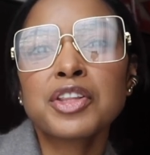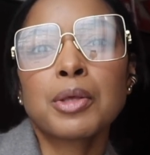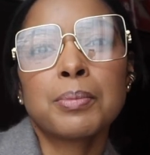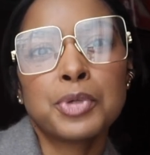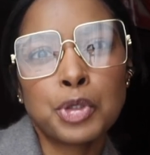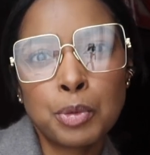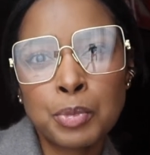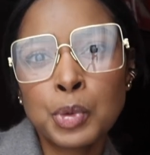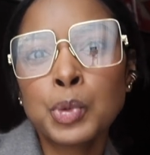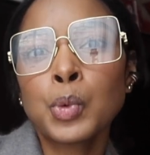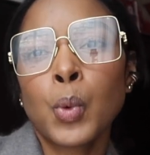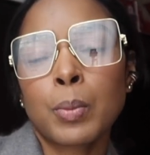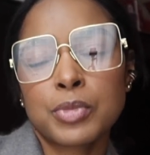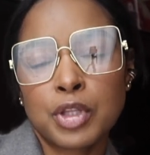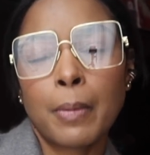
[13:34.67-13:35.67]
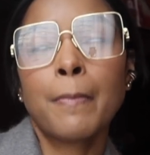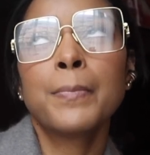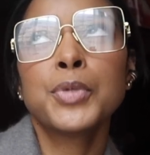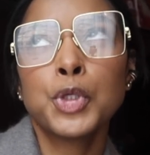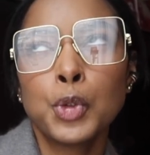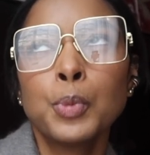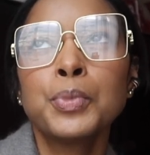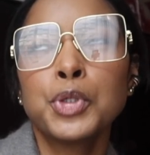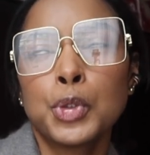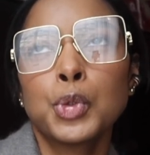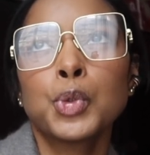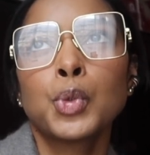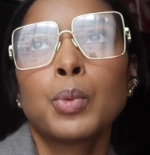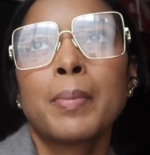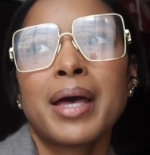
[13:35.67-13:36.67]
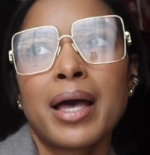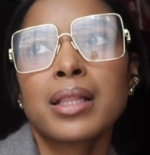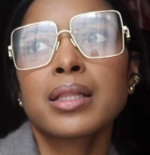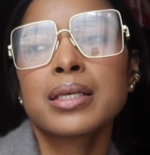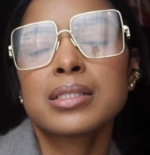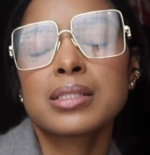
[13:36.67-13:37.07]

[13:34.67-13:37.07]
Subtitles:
The Miu Miu ballet